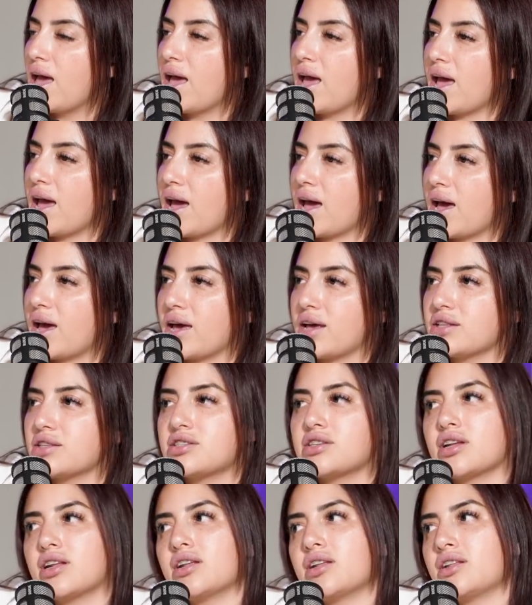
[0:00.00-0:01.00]

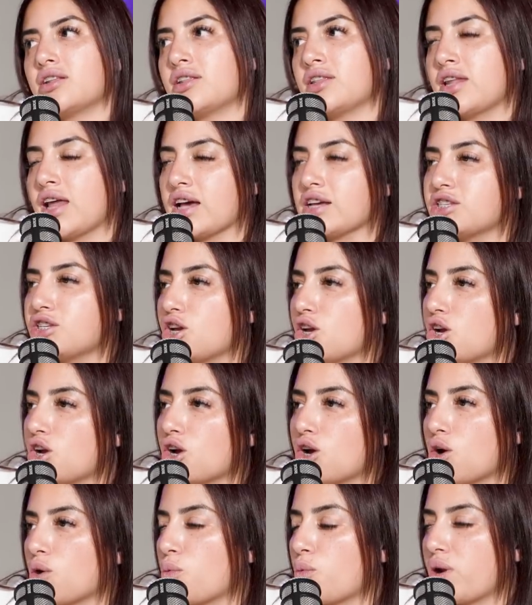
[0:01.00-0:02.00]
and next
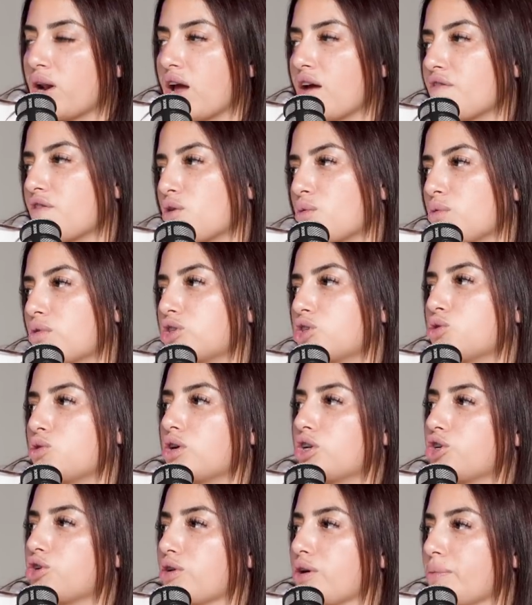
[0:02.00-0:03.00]
year or whenever we'll do
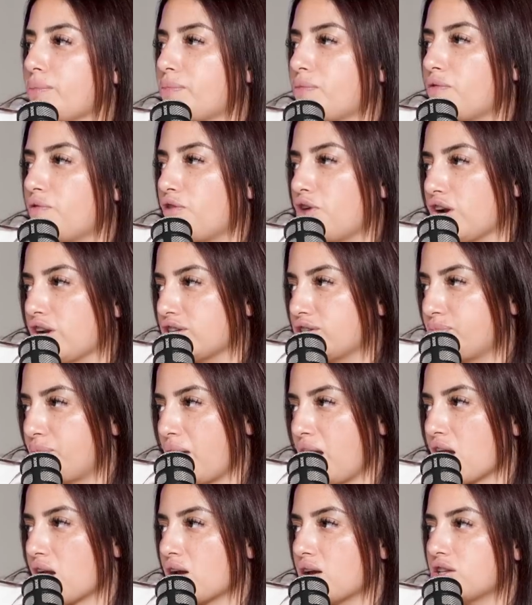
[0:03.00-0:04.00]
a trip for his
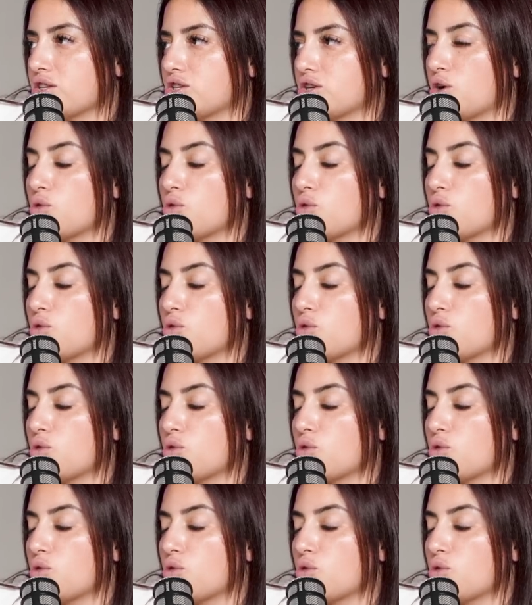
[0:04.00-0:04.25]
parents.